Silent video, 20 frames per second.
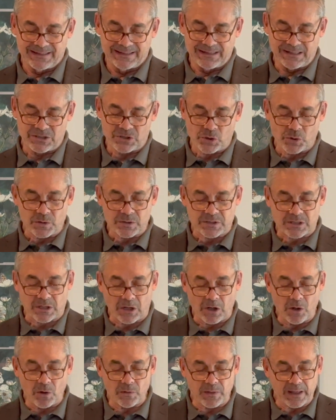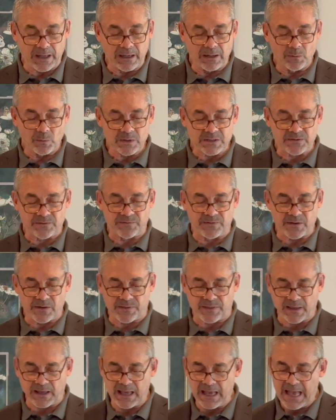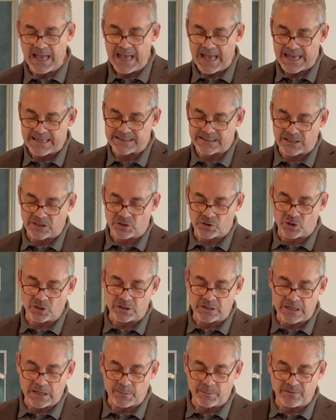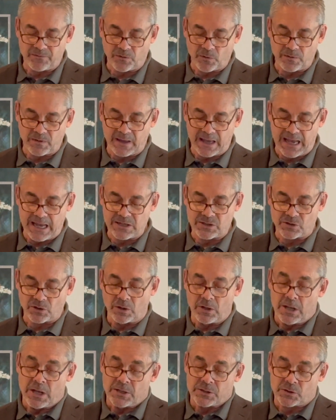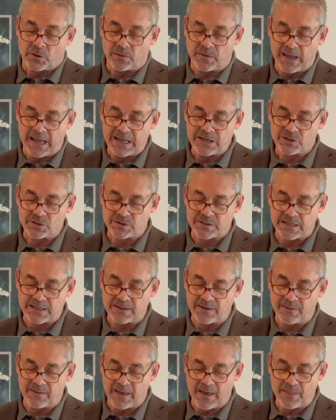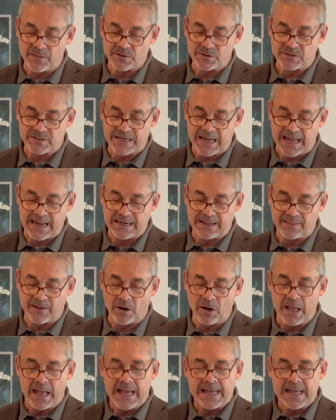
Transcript: "Yeshua's clothing was filthy as he stood there before the angel. So the angel said to the others standing there,